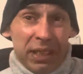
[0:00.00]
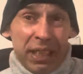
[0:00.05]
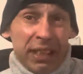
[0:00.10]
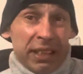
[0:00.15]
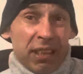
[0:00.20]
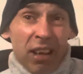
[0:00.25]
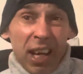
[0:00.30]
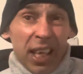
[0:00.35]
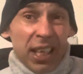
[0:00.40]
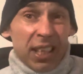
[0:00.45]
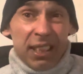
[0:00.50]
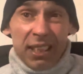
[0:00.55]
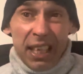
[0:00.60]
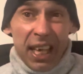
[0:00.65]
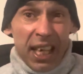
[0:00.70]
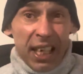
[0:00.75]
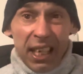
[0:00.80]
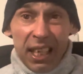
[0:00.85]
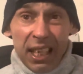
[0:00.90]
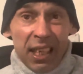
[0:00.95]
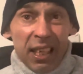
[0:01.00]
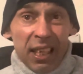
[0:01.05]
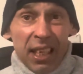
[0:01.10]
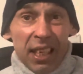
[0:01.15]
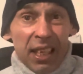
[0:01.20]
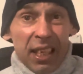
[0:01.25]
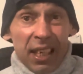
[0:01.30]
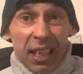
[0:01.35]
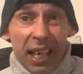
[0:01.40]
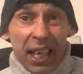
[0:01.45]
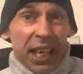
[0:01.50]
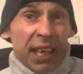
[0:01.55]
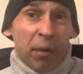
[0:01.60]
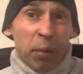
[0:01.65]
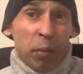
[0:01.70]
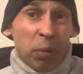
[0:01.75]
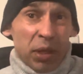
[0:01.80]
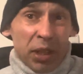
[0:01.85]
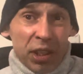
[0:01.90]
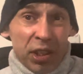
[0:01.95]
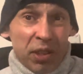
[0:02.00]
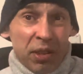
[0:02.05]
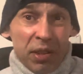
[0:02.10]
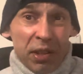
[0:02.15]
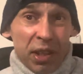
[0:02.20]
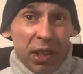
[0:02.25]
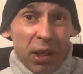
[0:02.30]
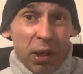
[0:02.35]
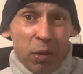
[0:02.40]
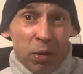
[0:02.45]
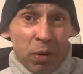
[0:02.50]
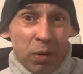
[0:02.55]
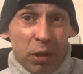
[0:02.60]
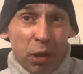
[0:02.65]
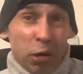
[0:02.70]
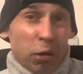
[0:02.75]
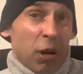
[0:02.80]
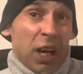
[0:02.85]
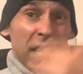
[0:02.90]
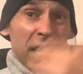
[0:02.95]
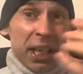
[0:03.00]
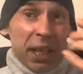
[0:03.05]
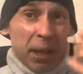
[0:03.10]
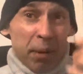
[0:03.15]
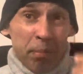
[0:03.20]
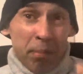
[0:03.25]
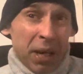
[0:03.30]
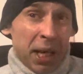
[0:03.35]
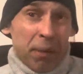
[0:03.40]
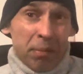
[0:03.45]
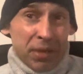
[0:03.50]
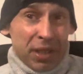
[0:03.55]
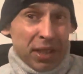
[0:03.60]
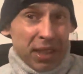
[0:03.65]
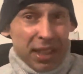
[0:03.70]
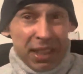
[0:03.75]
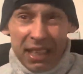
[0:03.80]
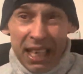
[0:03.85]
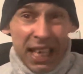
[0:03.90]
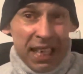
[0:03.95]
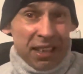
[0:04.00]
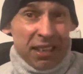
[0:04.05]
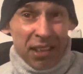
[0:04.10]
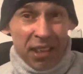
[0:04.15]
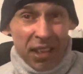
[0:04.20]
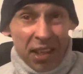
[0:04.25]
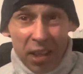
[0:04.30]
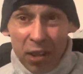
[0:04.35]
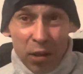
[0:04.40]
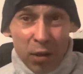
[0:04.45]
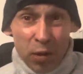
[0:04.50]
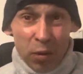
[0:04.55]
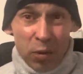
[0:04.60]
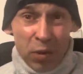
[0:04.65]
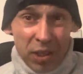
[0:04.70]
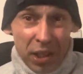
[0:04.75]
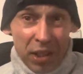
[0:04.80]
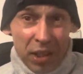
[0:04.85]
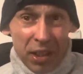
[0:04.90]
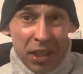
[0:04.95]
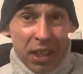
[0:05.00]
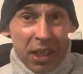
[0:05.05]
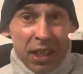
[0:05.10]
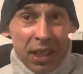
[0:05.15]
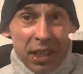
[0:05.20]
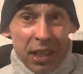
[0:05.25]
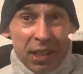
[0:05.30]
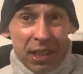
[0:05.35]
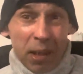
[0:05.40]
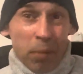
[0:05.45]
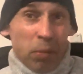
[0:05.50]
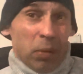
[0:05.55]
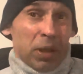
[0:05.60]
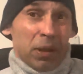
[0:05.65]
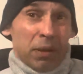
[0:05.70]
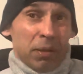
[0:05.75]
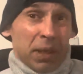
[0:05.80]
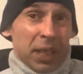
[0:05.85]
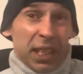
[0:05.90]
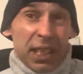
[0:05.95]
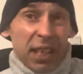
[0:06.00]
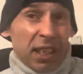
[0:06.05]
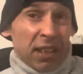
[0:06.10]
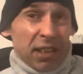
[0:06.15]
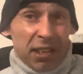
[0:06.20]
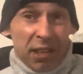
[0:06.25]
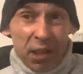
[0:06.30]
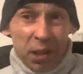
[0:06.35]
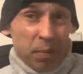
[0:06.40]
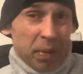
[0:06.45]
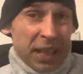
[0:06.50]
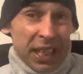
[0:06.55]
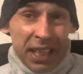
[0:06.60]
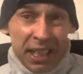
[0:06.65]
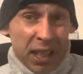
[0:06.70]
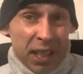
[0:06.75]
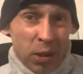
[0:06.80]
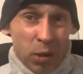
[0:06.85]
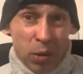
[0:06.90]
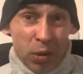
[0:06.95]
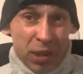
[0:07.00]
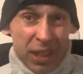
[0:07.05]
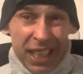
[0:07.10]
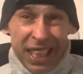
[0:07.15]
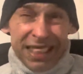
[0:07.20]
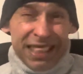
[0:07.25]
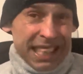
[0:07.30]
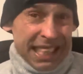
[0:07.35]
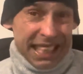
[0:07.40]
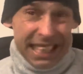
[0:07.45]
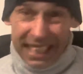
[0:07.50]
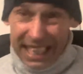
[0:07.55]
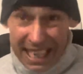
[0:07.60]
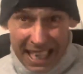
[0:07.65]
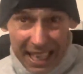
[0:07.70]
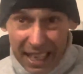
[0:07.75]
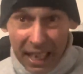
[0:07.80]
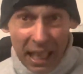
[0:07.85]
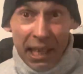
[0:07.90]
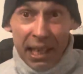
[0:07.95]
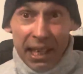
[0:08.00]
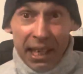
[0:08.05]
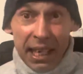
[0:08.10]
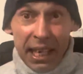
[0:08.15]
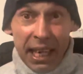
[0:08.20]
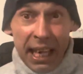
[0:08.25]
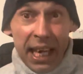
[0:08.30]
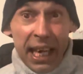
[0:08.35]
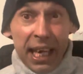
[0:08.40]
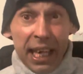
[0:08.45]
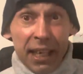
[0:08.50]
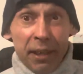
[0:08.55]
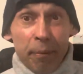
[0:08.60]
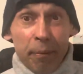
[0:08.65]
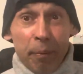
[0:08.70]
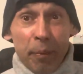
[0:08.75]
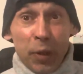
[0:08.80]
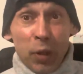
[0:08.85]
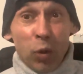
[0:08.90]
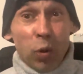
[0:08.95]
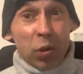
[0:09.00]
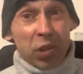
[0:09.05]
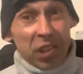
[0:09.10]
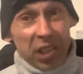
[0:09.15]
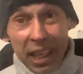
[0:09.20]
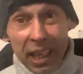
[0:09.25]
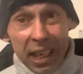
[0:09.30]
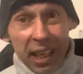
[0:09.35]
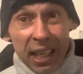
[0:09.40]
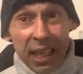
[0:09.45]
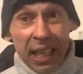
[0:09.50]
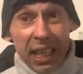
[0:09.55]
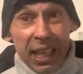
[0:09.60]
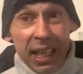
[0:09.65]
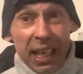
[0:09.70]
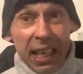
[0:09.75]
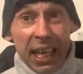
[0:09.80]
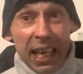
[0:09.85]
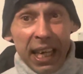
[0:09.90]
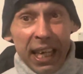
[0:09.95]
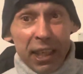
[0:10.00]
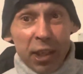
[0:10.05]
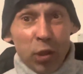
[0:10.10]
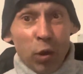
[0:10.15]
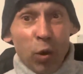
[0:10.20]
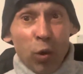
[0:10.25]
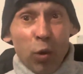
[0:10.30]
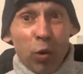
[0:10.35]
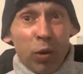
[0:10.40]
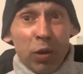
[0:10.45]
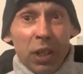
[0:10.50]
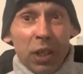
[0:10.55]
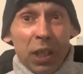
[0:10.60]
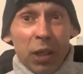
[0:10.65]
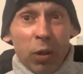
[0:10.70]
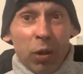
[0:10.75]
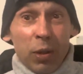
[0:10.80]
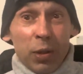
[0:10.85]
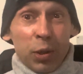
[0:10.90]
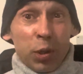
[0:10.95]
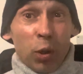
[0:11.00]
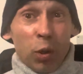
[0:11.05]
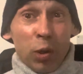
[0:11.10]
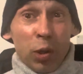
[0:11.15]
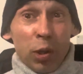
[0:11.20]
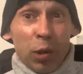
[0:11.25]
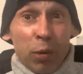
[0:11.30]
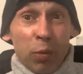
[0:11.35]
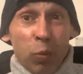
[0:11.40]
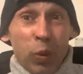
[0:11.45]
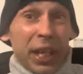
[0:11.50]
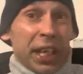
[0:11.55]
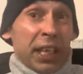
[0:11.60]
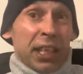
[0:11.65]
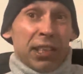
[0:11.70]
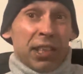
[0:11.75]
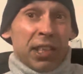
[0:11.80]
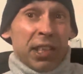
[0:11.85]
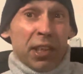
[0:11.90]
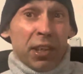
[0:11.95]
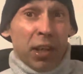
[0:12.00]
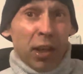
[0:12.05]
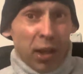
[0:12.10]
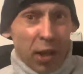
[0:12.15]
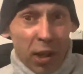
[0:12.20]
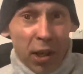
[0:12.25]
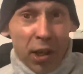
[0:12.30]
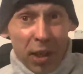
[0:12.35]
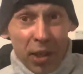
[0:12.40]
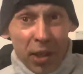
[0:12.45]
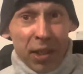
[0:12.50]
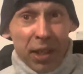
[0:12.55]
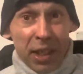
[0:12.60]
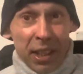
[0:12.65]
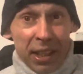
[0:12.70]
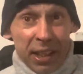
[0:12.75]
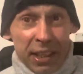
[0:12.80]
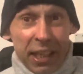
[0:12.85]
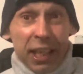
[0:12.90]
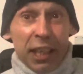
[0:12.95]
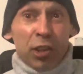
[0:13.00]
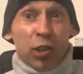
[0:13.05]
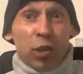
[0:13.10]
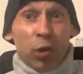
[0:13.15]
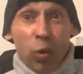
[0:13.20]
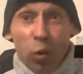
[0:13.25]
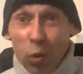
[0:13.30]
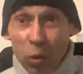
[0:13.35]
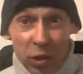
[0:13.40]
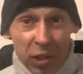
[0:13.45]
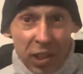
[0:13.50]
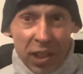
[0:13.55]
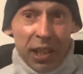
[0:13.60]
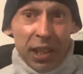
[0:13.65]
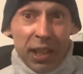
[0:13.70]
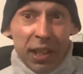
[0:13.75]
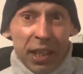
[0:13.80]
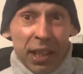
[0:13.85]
died sadly, and everybody's, you know, crying, and mums and dads and uncles, and someone, a youngster's been killed yet again, and you're sitting there and you're witnessing the hurt that it's causing